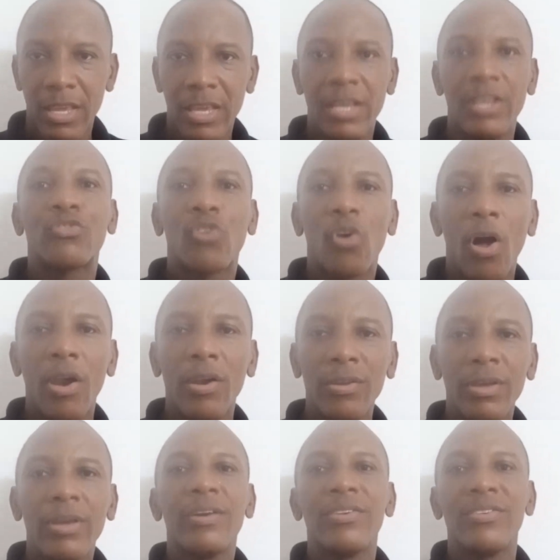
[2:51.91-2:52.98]
He's
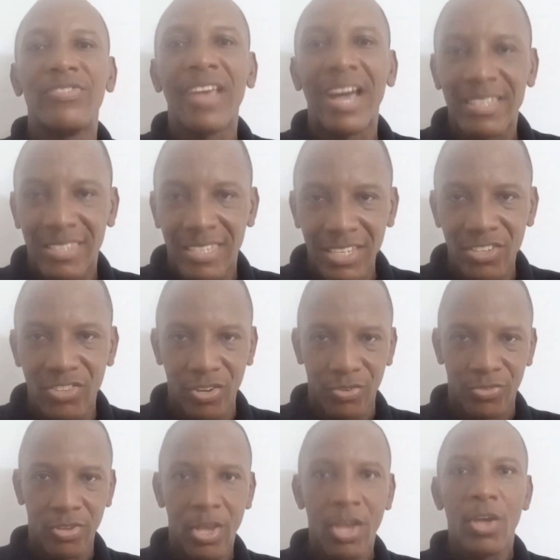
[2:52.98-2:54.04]
called
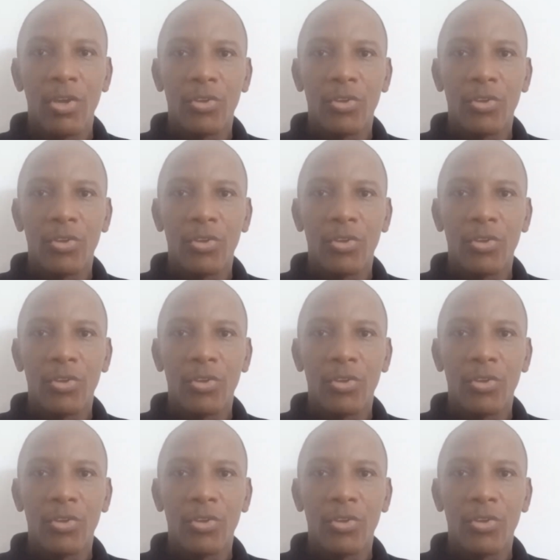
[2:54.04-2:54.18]
Zatitious.